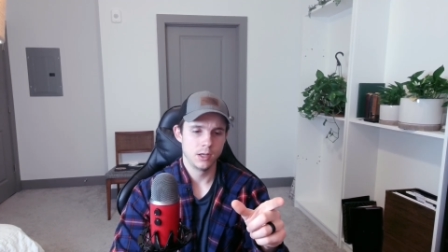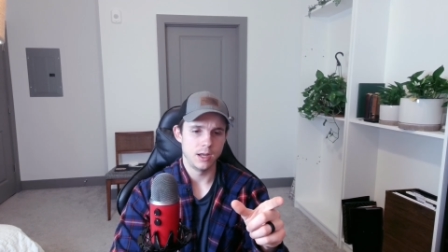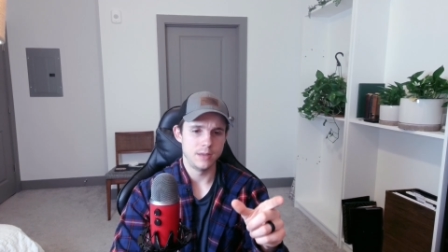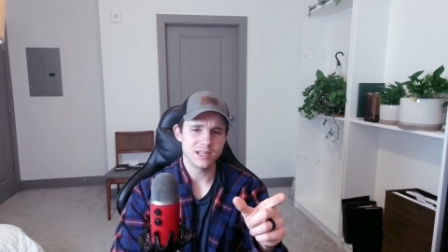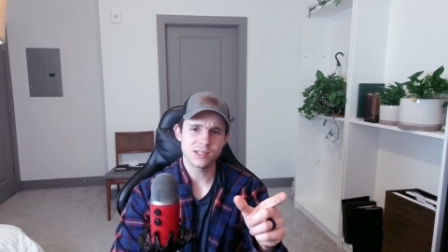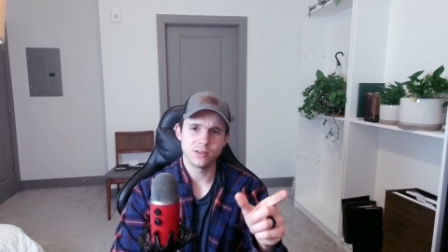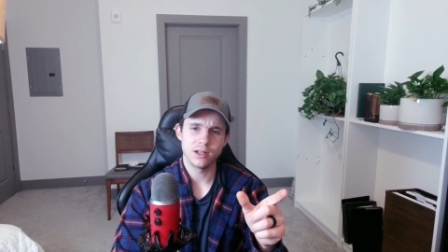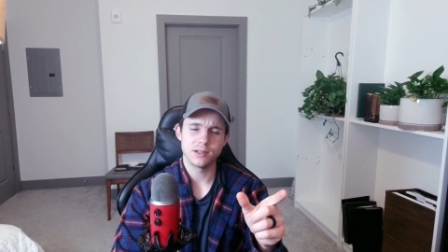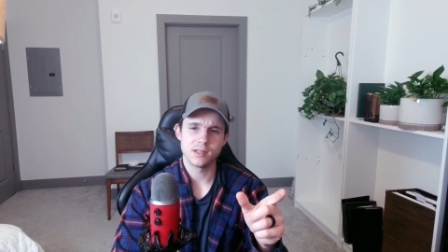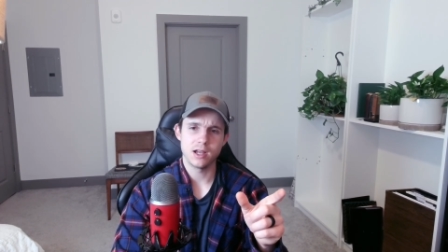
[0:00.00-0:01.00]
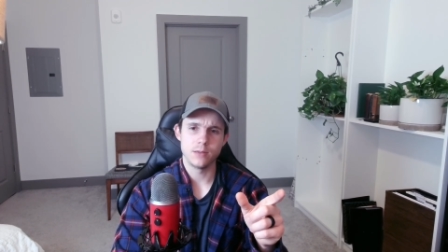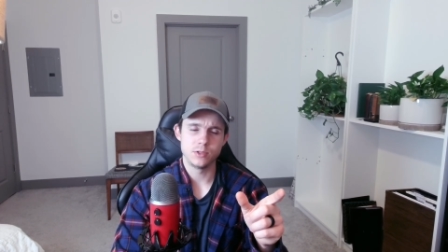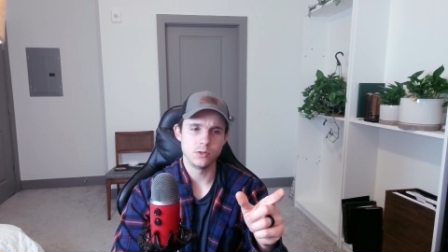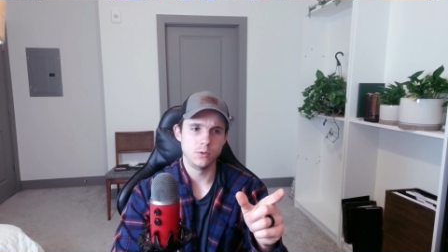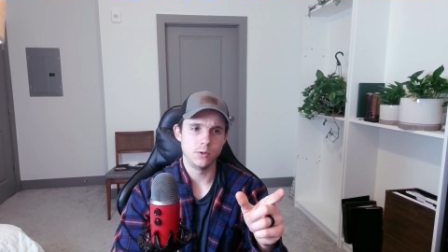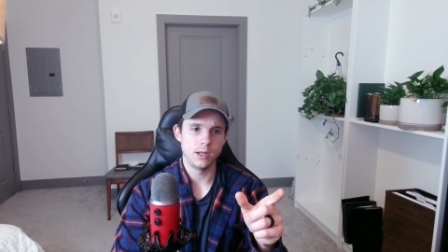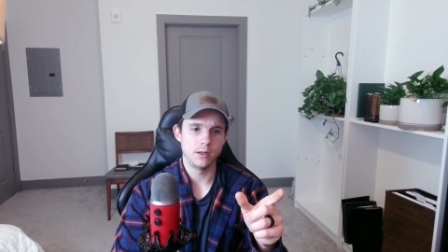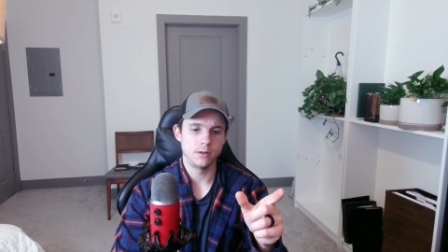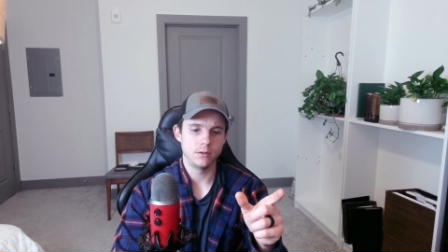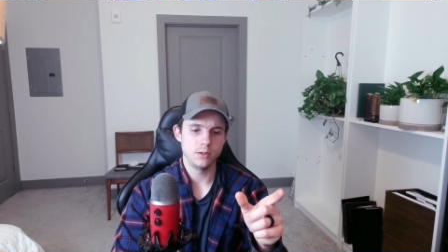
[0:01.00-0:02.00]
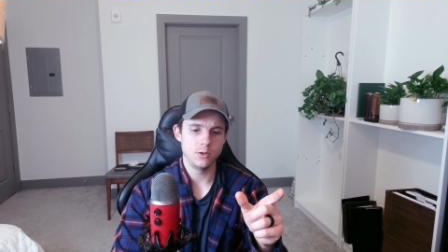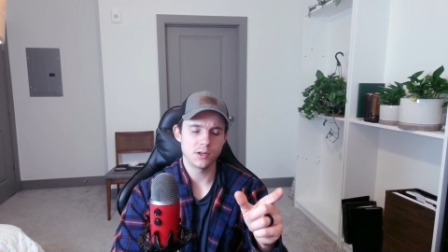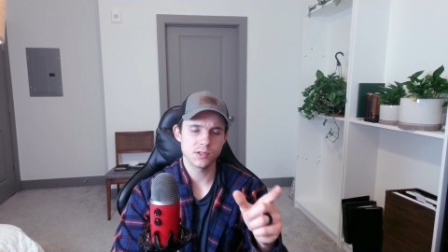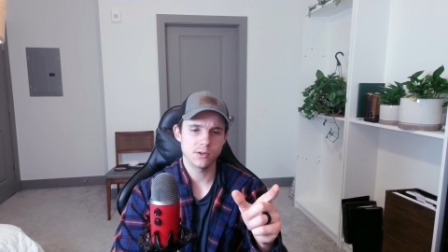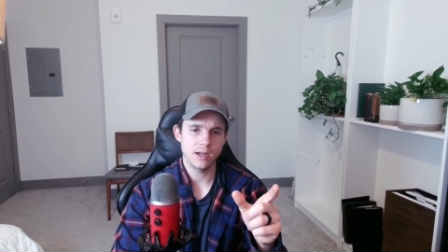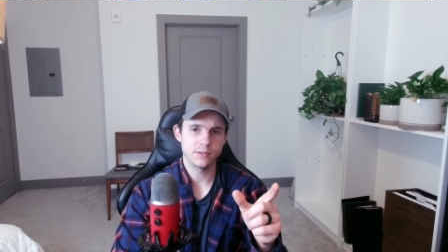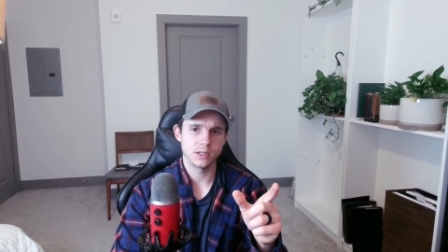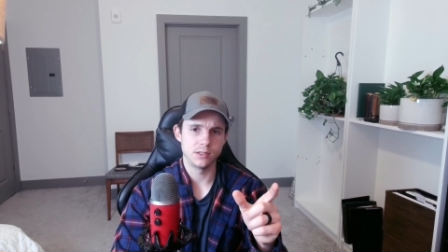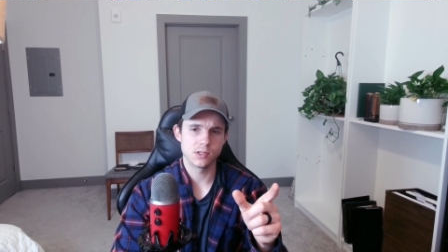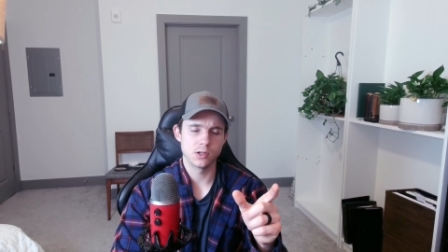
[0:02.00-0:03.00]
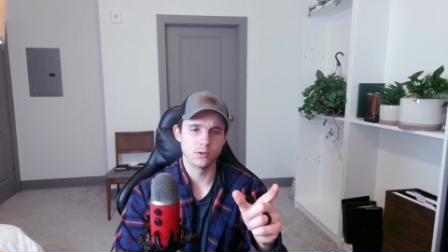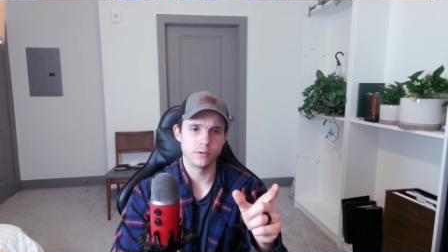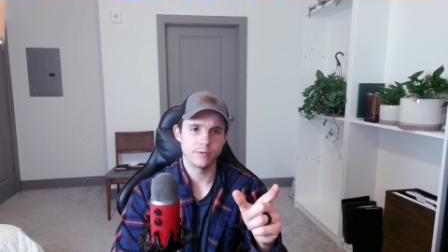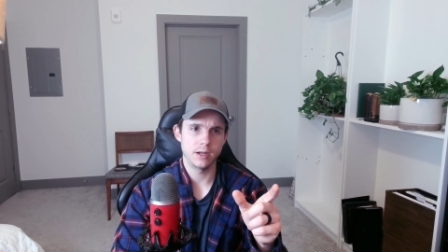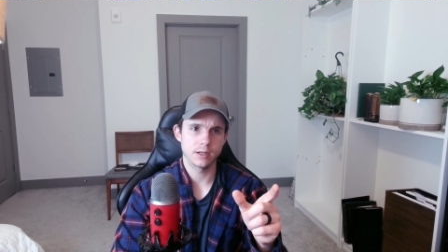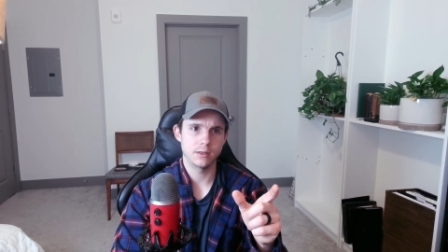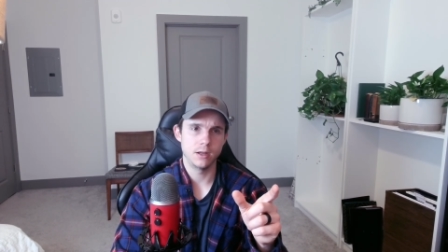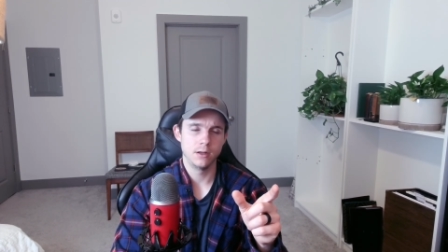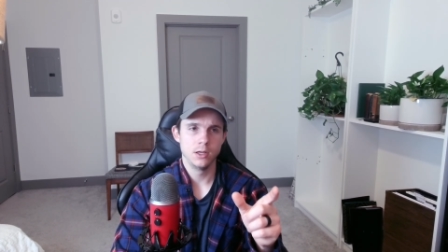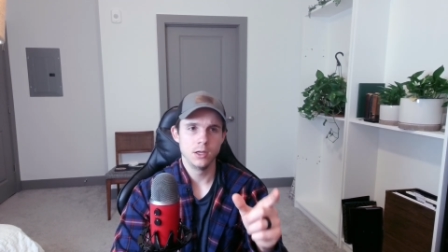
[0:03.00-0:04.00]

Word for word: and that's a lot of time too. And you also have to consider the fact that